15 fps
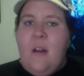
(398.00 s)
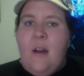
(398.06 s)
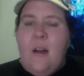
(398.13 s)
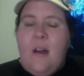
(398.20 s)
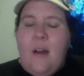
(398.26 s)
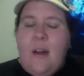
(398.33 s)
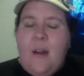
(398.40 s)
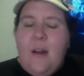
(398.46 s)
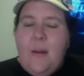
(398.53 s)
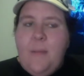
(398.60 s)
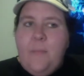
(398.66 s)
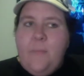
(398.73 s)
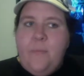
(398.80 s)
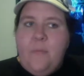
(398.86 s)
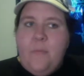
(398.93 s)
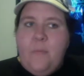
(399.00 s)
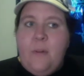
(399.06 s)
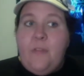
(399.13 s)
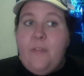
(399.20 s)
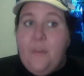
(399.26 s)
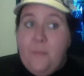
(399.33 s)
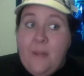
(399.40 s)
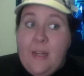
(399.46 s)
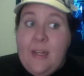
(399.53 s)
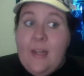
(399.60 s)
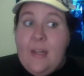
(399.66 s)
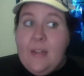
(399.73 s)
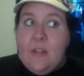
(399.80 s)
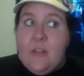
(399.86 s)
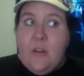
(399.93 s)
But for me,
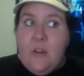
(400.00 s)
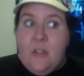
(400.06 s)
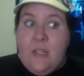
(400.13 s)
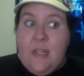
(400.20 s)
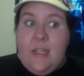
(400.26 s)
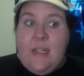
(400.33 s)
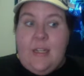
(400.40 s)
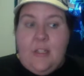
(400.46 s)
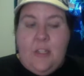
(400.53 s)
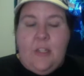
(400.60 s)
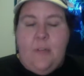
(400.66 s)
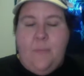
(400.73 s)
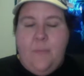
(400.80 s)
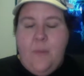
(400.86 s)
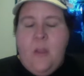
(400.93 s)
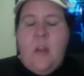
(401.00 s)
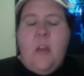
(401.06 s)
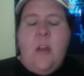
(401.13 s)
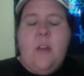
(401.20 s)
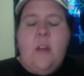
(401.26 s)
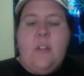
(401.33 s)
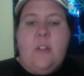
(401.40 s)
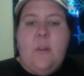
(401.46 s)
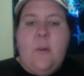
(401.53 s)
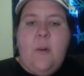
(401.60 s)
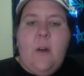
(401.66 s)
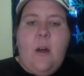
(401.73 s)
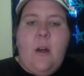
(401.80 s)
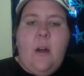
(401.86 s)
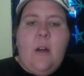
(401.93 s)
it's hard to connect to. So,
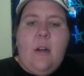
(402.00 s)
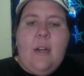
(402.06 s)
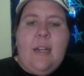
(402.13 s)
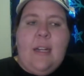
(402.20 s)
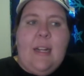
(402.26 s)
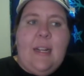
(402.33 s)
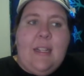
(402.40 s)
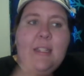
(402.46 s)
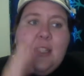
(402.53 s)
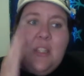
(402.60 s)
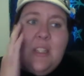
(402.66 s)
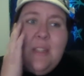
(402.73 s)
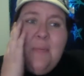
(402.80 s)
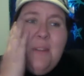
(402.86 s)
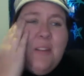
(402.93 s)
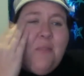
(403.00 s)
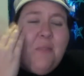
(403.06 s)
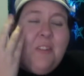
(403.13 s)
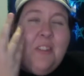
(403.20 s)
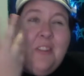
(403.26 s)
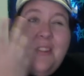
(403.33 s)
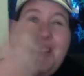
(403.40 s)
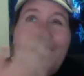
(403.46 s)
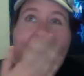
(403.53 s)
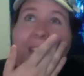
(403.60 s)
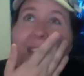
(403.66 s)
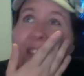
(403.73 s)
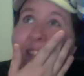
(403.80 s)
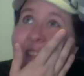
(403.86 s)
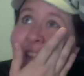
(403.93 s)
alright guys, just let me know what you think of
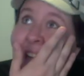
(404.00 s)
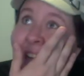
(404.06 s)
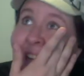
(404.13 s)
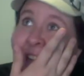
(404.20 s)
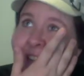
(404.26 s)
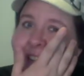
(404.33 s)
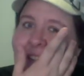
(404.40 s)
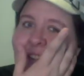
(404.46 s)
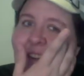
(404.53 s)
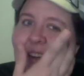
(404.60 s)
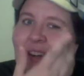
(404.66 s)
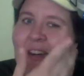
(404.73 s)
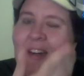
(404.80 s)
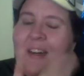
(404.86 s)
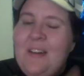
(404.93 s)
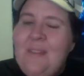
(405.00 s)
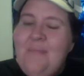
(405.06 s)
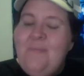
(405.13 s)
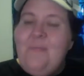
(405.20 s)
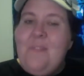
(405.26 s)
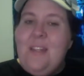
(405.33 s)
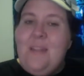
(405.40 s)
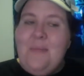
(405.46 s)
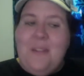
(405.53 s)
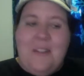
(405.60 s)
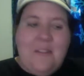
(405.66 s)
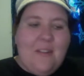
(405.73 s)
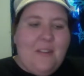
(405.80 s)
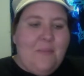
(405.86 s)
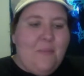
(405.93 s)
this deck. Give me
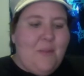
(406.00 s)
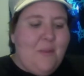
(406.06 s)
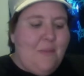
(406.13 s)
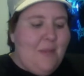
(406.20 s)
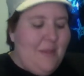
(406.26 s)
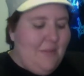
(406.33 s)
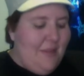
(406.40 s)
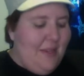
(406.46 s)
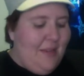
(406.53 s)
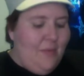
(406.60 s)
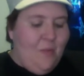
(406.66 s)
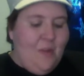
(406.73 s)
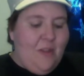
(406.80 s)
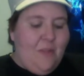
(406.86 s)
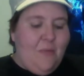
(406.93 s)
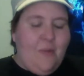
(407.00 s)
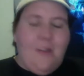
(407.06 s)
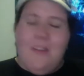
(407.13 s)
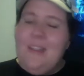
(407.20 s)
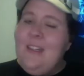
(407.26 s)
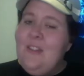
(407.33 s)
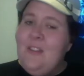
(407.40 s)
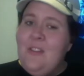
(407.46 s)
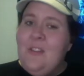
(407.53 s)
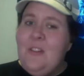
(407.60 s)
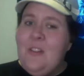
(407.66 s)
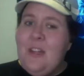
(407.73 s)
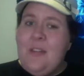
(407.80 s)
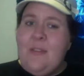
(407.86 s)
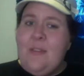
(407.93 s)
your input maybe. We're all here to
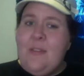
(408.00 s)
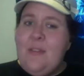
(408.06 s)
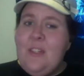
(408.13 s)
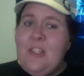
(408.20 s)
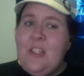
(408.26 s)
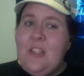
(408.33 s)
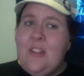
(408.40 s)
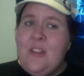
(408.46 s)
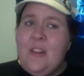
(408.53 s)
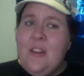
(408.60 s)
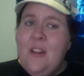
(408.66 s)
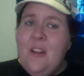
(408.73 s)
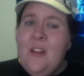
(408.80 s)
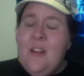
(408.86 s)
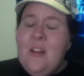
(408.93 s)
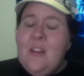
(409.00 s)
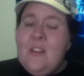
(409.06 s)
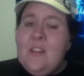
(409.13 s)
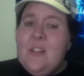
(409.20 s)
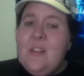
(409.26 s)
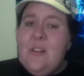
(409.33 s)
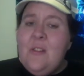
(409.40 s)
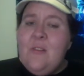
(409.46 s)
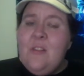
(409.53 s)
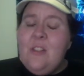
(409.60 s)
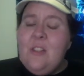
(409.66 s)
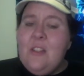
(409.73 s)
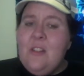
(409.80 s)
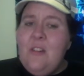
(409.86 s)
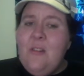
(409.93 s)
learn off of each other. So
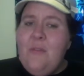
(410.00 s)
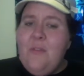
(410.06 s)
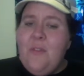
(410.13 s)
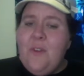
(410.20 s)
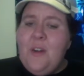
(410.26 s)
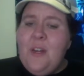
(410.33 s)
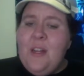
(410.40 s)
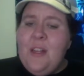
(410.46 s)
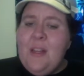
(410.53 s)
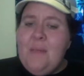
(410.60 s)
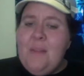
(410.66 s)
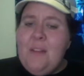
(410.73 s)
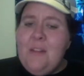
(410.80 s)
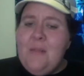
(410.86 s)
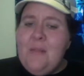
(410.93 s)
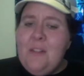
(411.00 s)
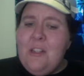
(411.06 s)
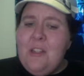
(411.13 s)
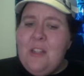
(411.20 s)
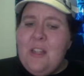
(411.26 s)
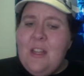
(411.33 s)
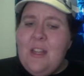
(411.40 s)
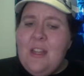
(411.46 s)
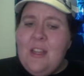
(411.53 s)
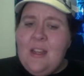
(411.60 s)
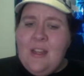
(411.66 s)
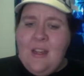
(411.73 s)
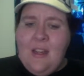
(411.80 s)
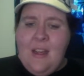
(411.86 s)
just go for it. Let me know what you think.